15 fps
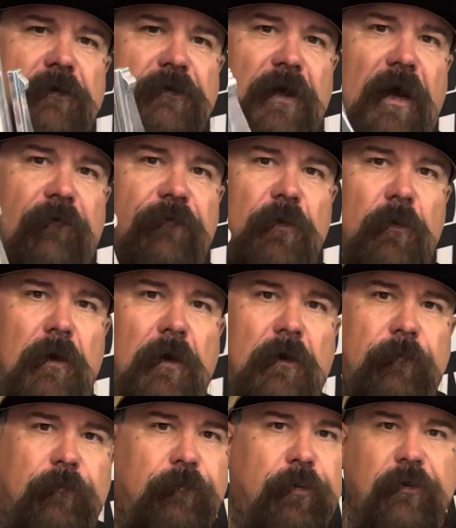stuff. You want
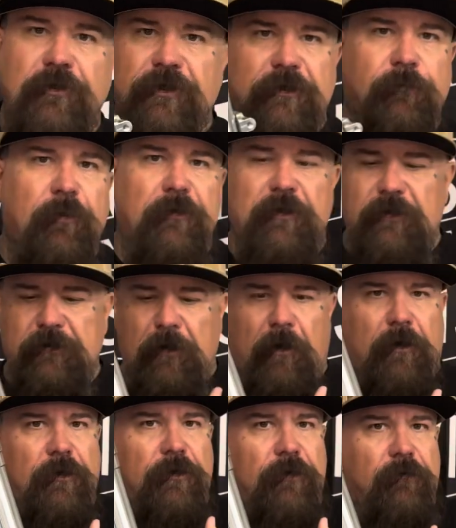to just put these
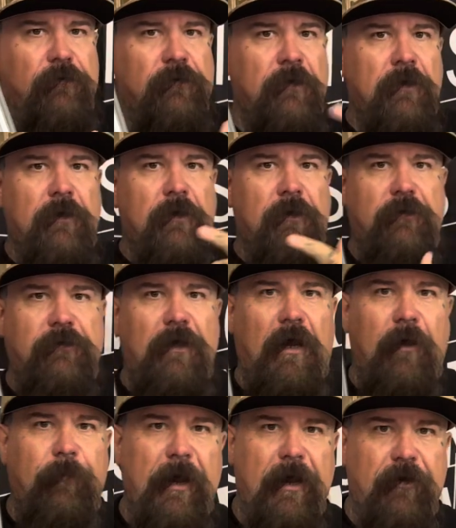on and use your
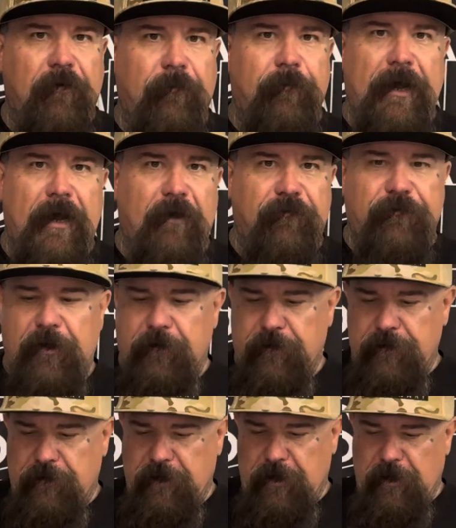stock bagger fender,
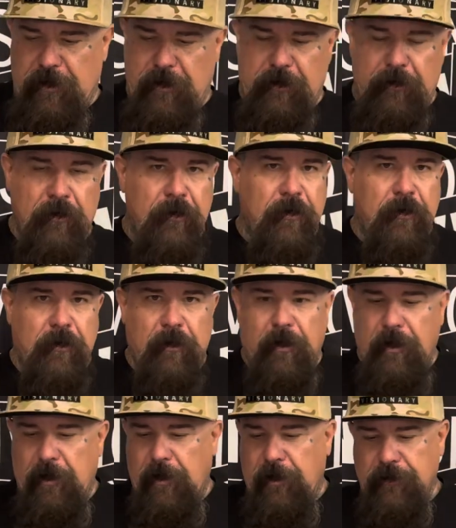you can.
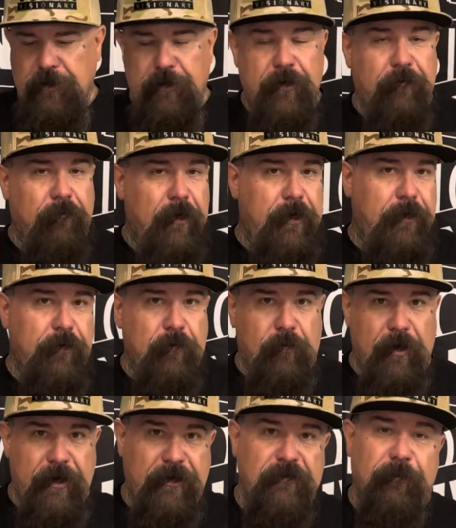You need radial
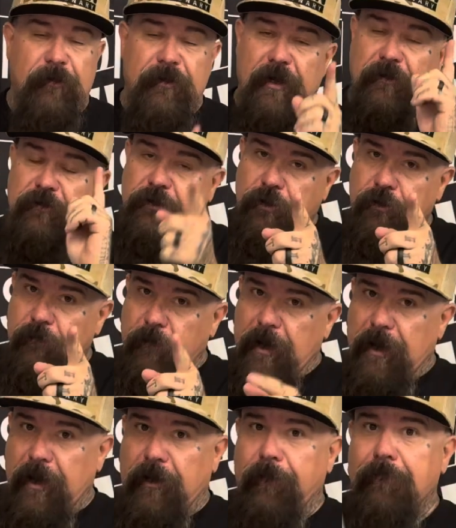brakes, but they do
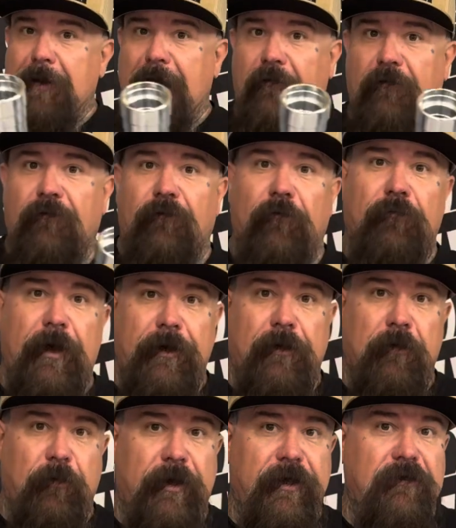make mounts for
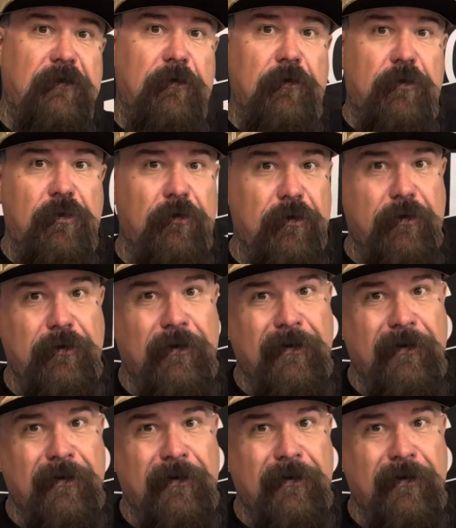regular brakes, so you could